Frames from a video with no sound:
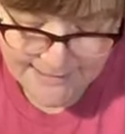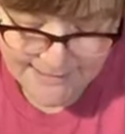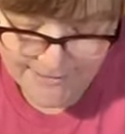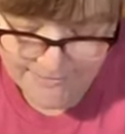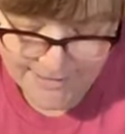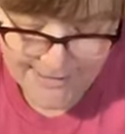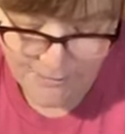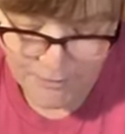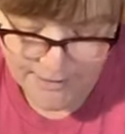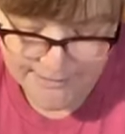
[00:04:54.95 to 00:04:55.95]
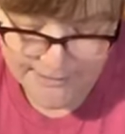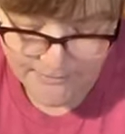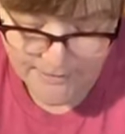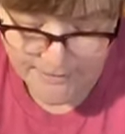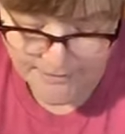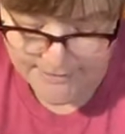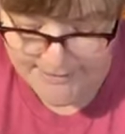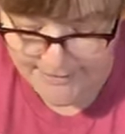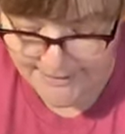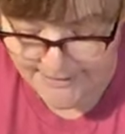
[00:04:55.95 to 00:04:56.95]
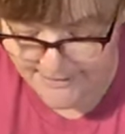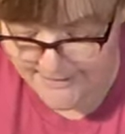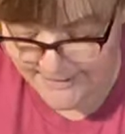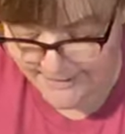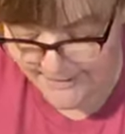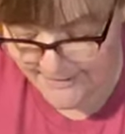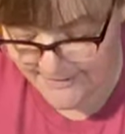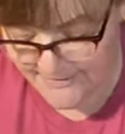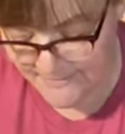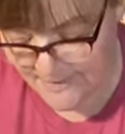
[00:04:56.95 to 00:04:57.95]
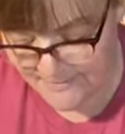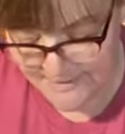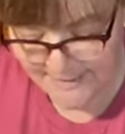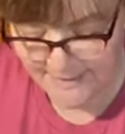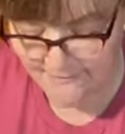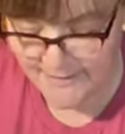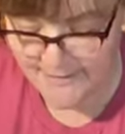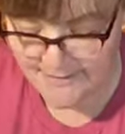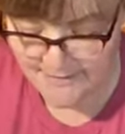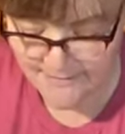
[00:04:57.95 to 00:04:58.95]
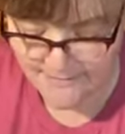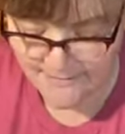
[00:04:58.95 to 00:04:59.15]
I got to work a little bit early today because sometimes they give us